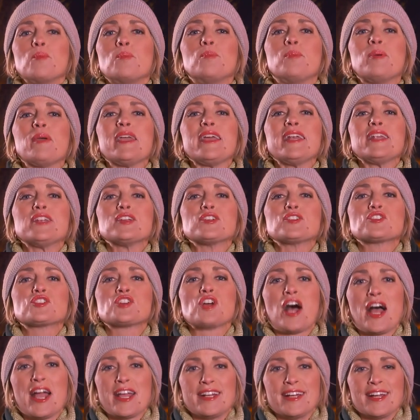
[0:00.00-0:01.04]
beat
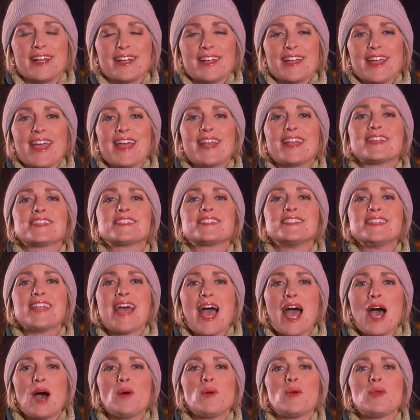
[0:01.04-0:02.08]
China and is
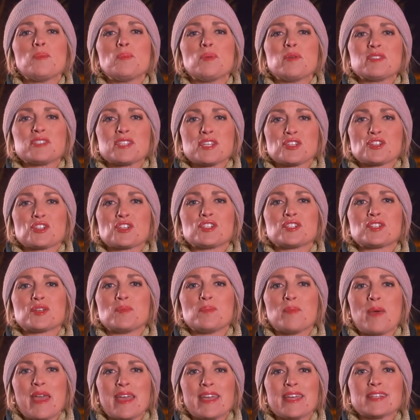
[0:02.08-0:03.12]
now in position to
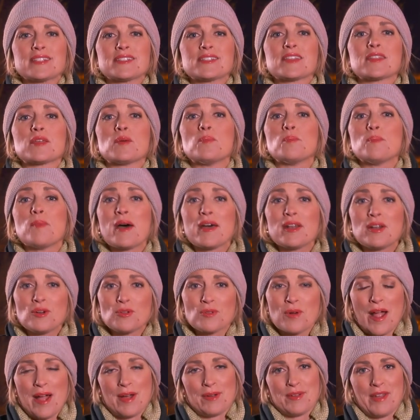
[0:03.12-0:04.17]
make it to the medal
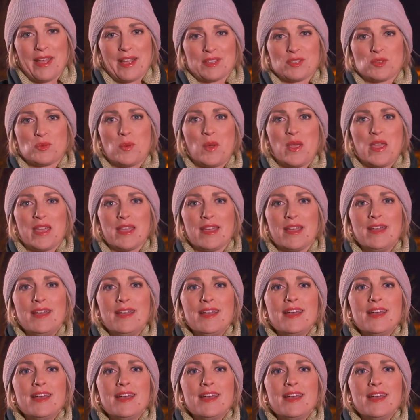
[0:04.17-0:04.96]
round next week.